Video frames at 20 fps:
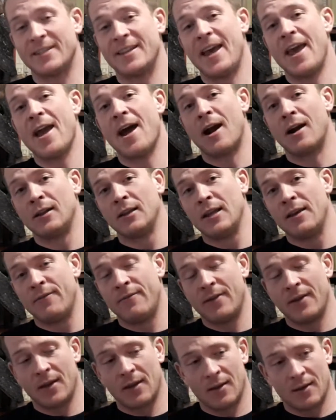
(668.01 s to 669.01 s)
they are
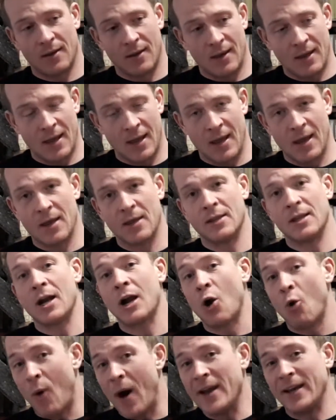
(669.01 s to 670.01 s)
living in
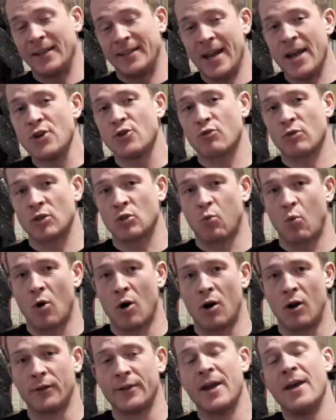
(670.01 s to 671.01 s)
quite a dangerous
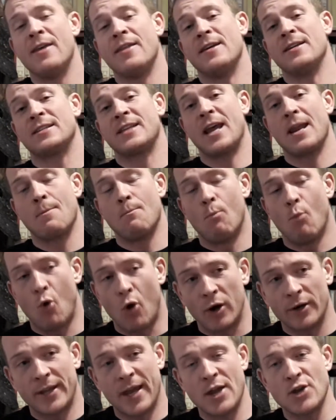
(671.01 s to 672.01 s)
world that's getting
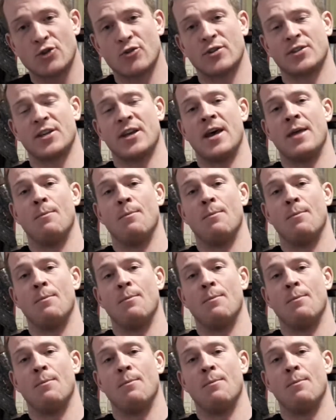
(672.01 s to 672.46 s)
more dangerous,